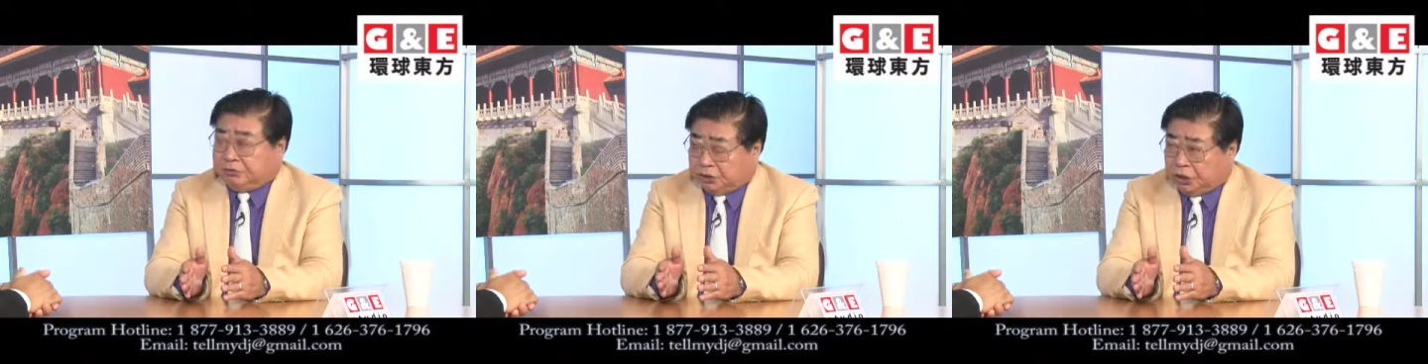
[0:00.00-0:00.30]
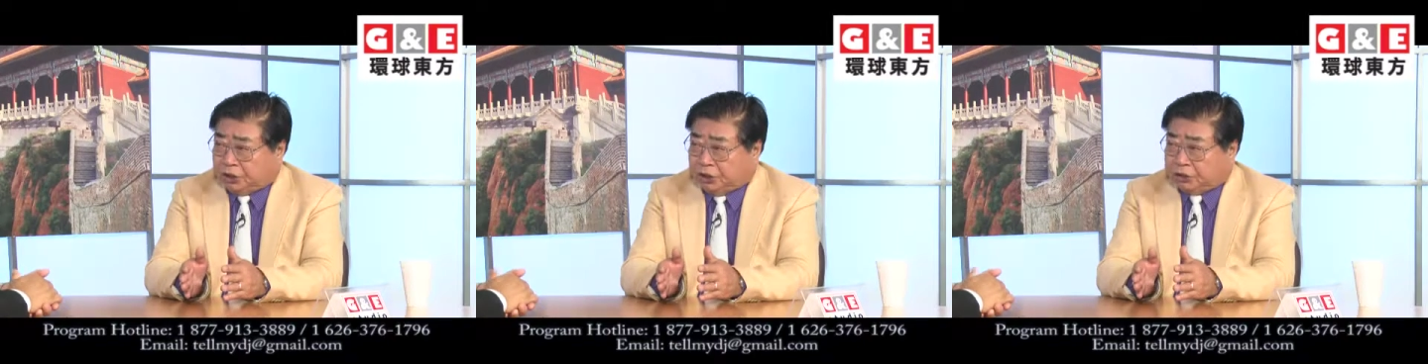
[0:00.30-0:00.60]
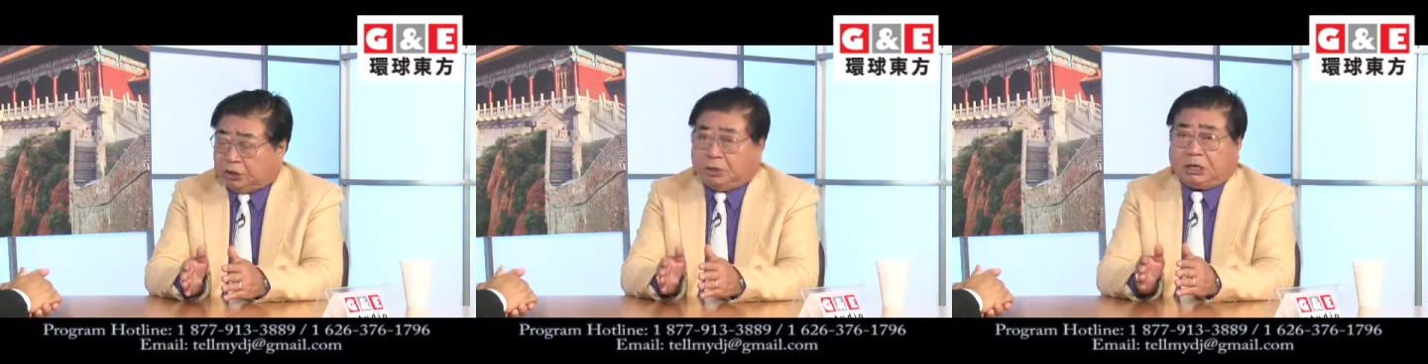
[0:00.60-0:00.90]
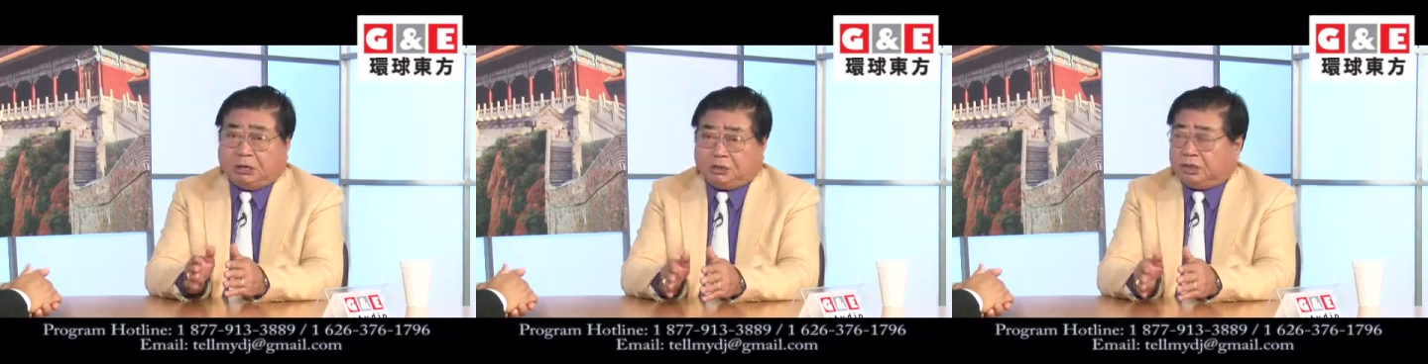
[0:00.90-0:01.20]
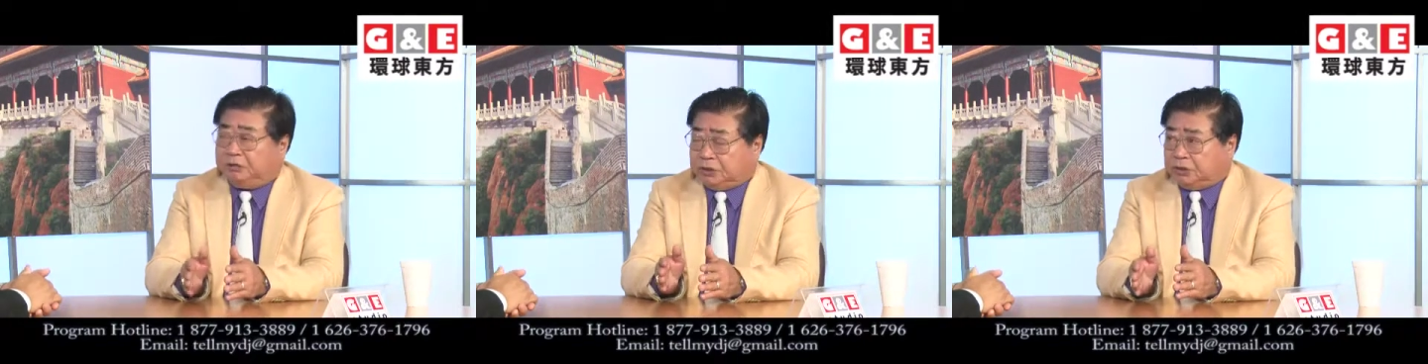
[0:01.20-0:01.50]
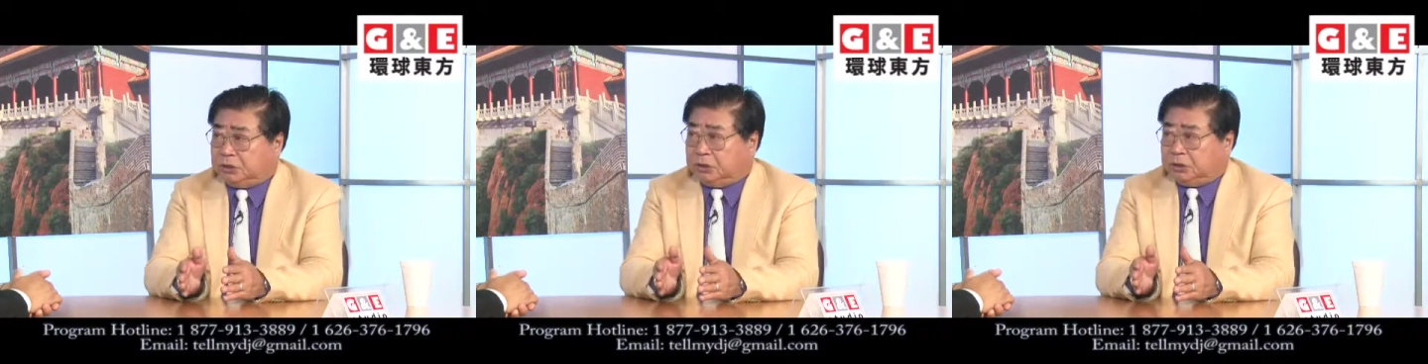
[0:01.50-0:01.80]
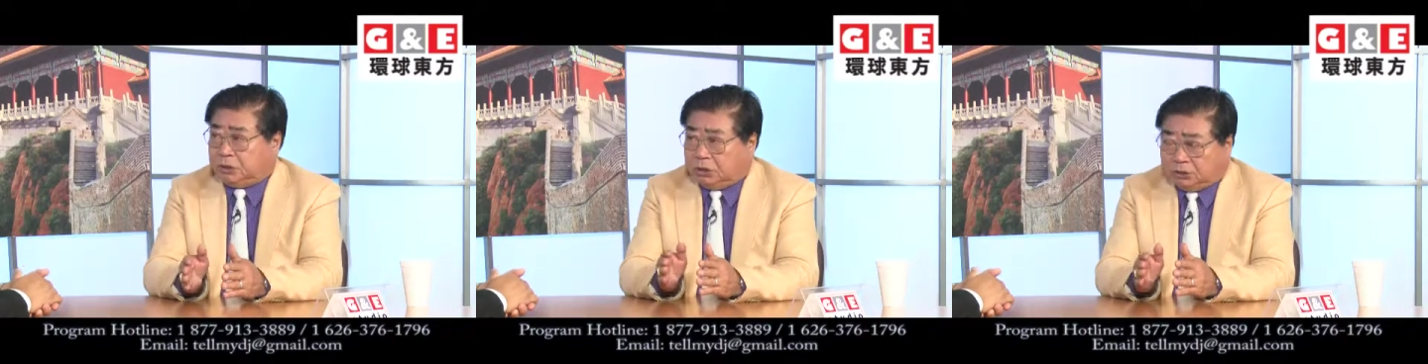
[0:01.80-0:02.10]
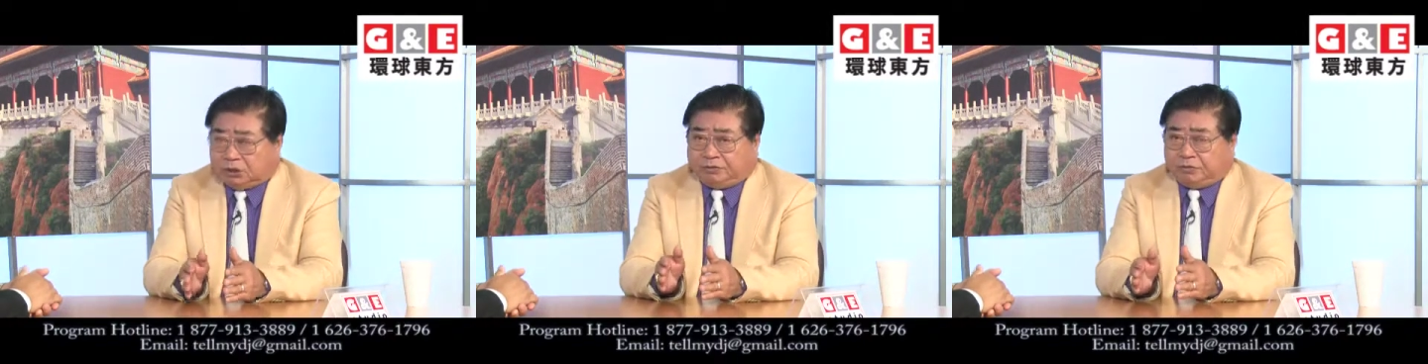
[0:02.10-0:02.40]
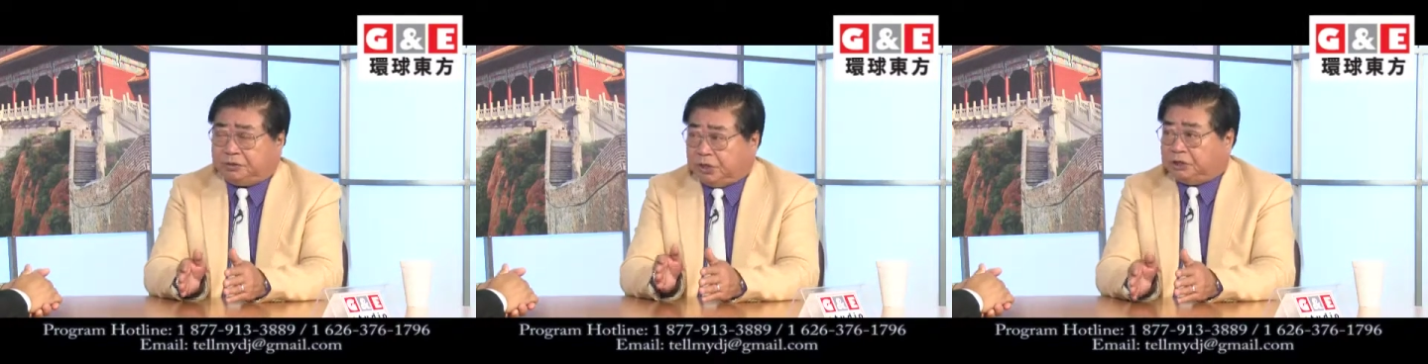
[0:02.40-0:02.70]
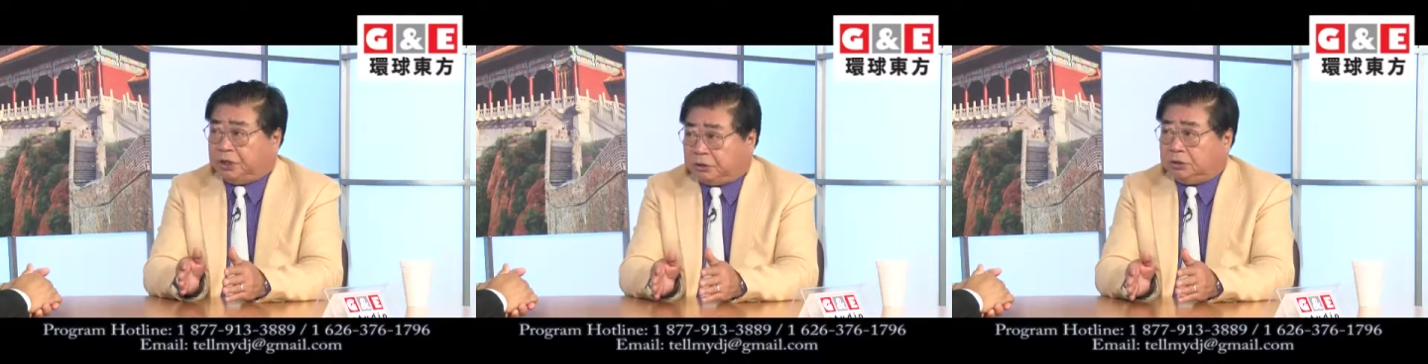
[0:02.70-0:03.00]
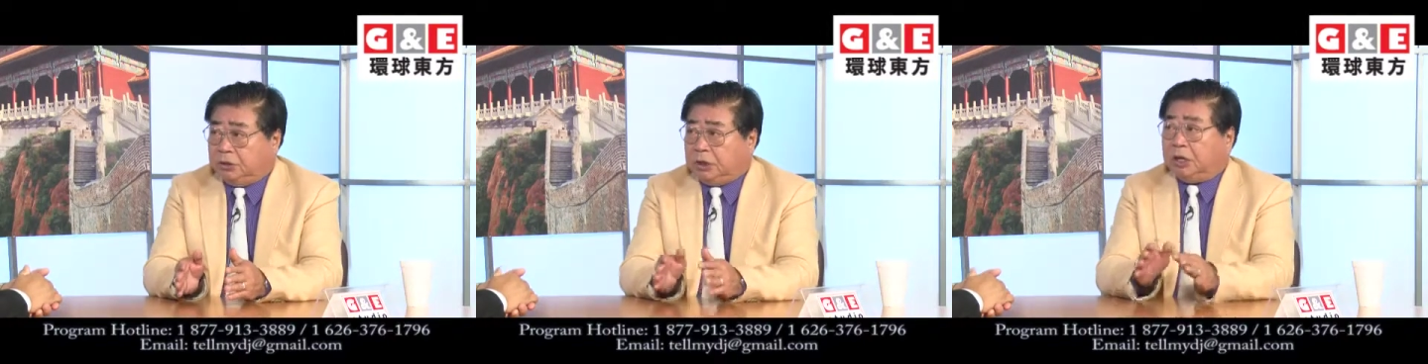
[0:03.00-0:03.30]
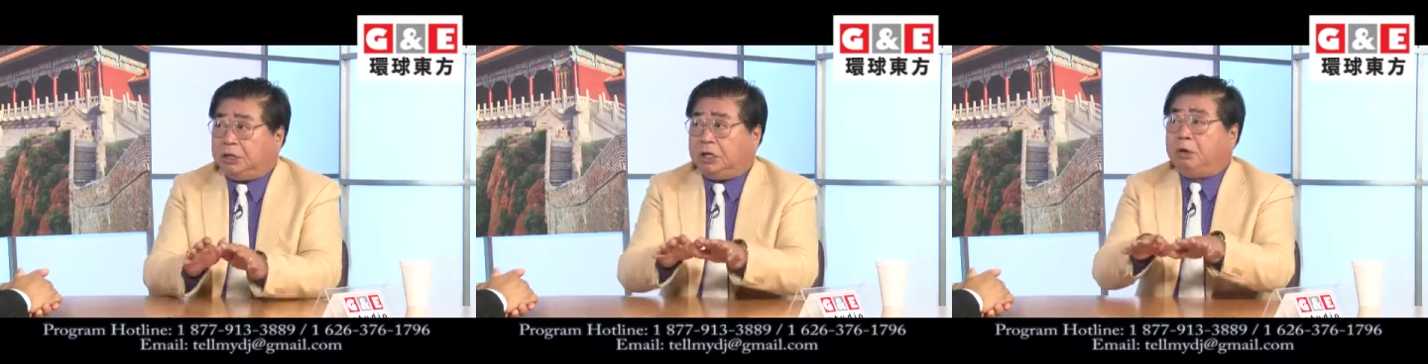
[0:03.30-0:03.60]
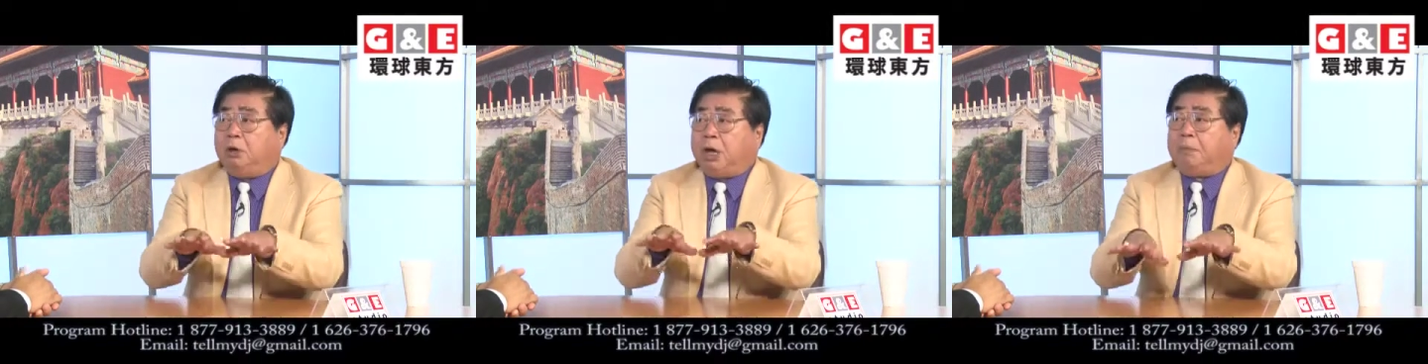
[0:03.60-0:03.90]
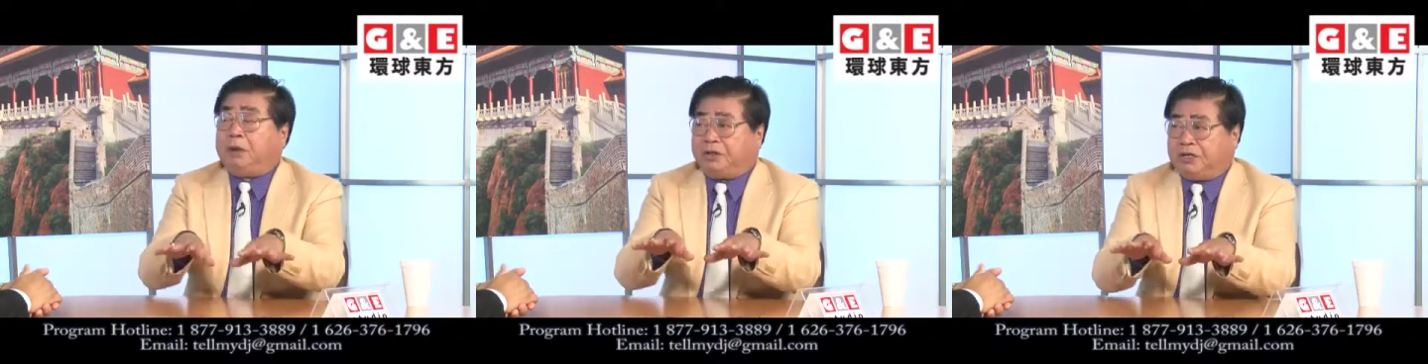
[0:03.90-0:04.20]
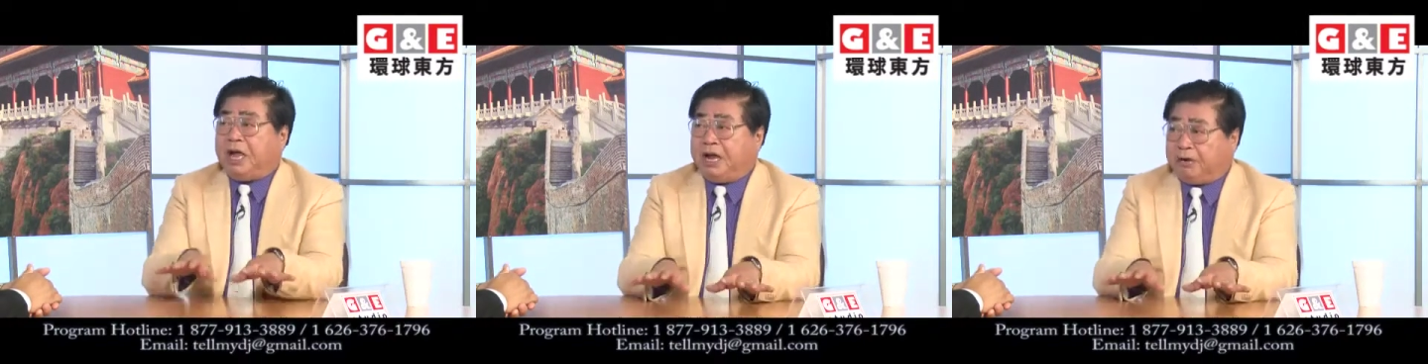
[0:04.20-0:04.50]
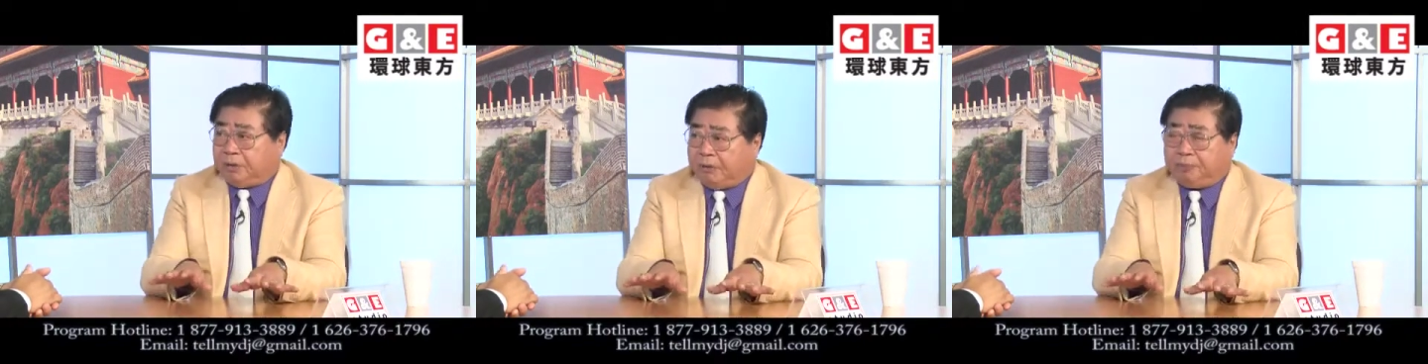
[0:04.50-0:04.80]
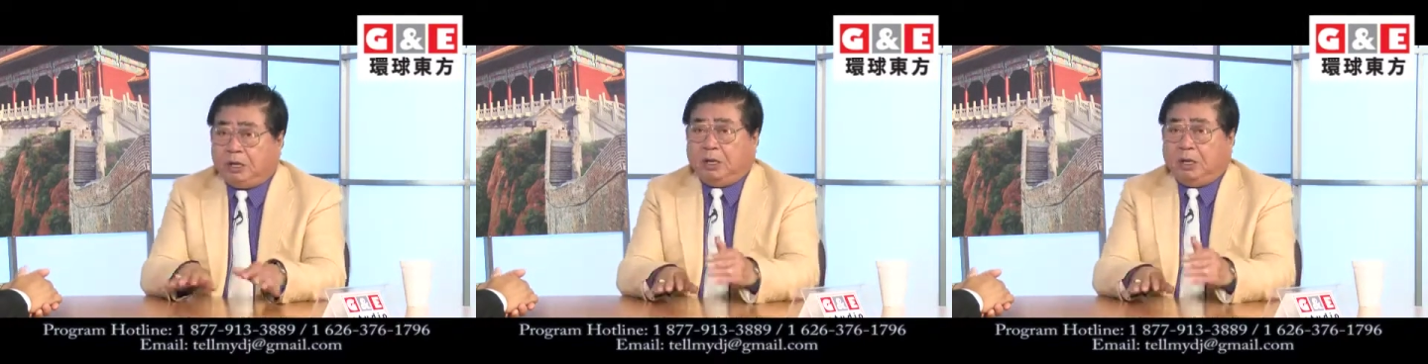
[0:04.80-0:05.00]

judges, there are conservative justices among the 9, right?